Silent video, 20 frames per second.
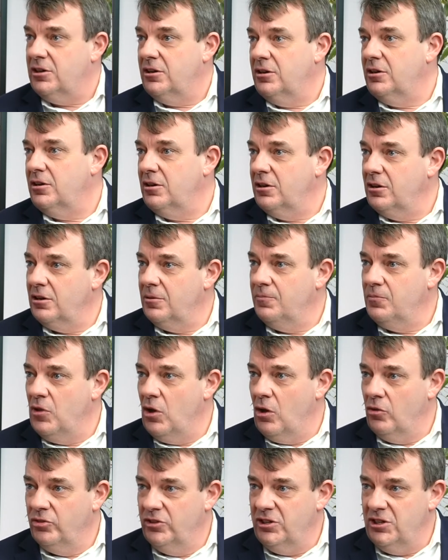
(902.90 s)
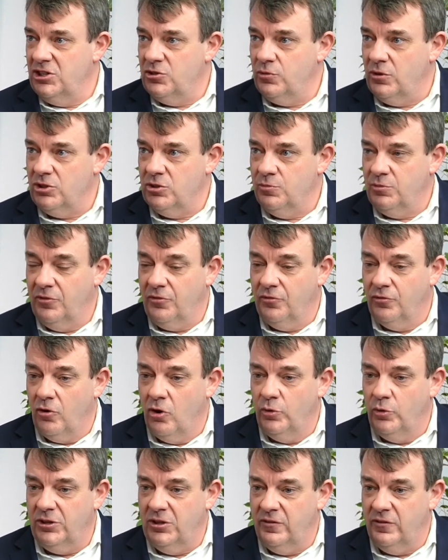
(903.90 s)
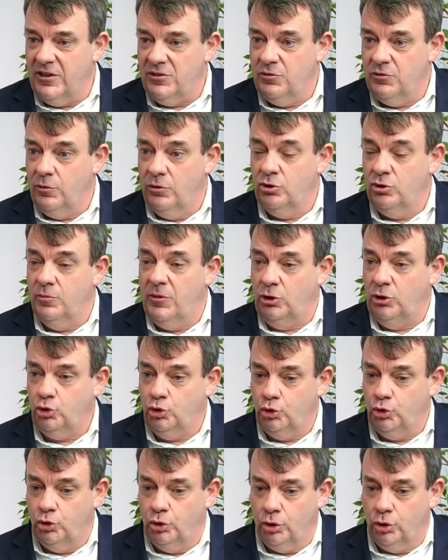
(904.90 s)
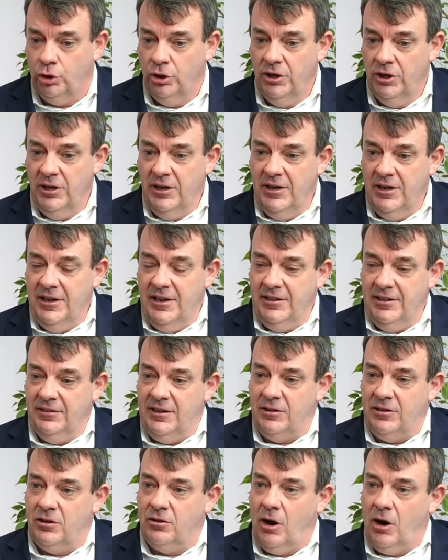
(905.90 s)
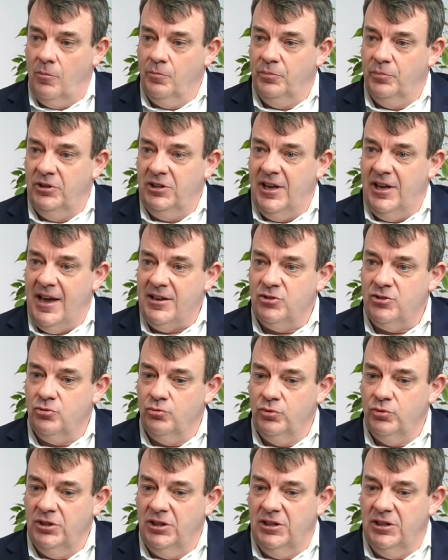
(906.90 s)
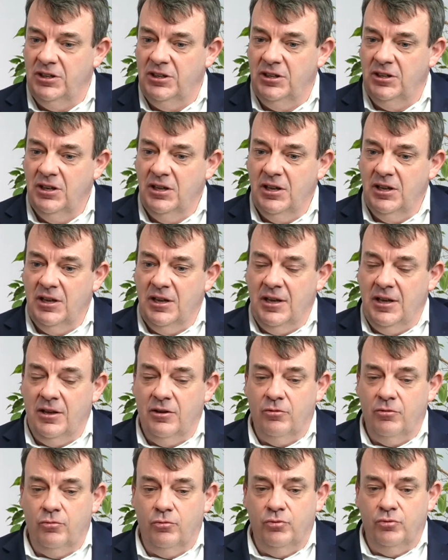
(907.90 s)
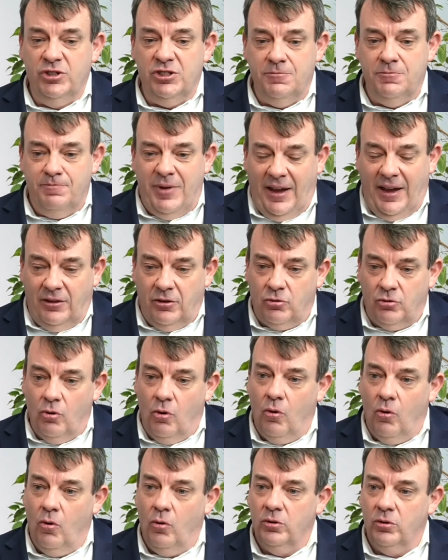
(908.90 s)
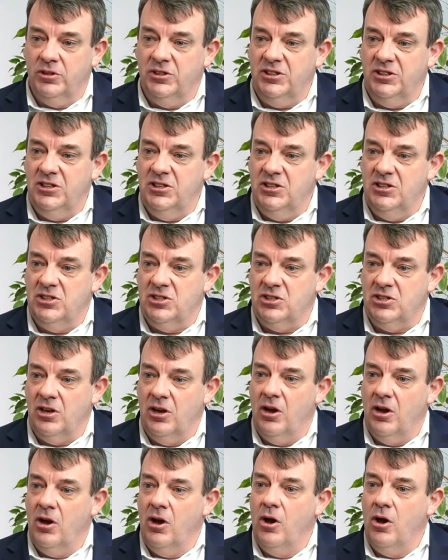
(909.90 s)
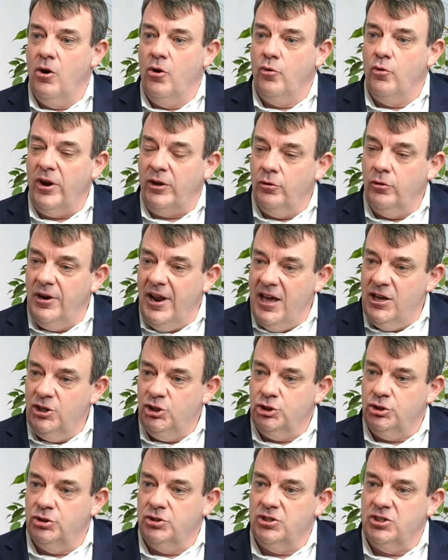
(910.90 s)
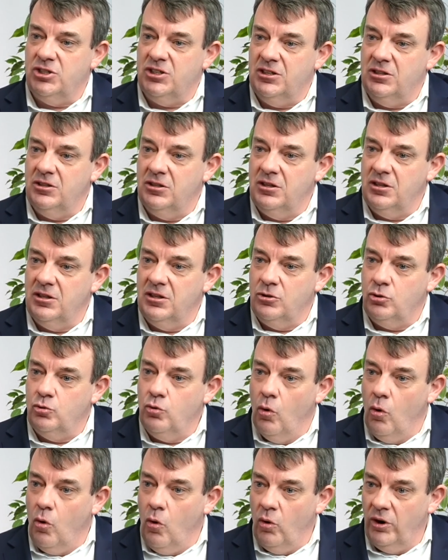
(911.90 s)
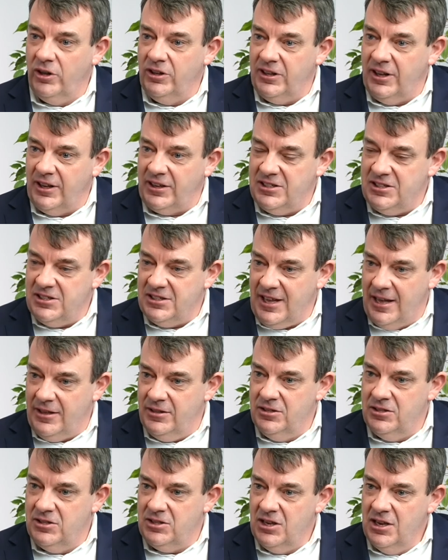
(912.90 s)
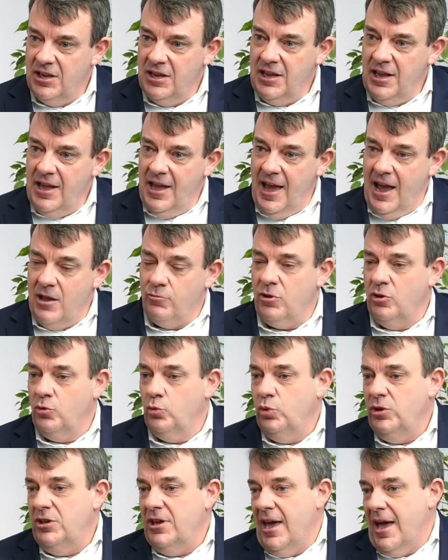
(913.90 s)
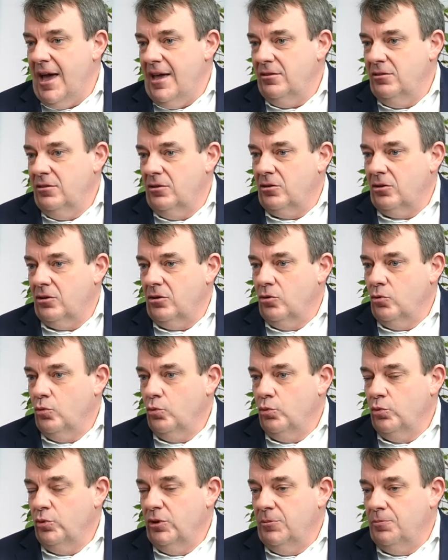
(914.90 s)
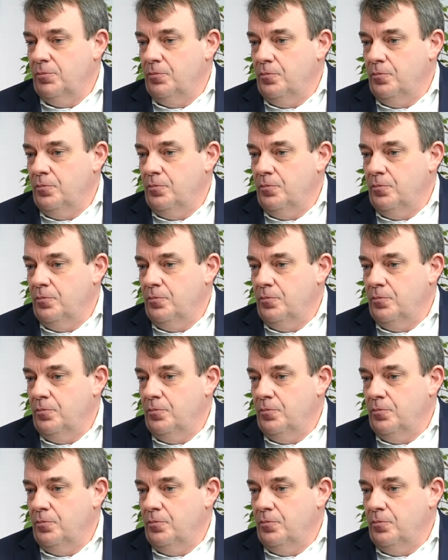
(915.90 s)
on these ones. Before we invest, we want to make sure that the company has really respected all these regulations in to all its extent. And when we enter, we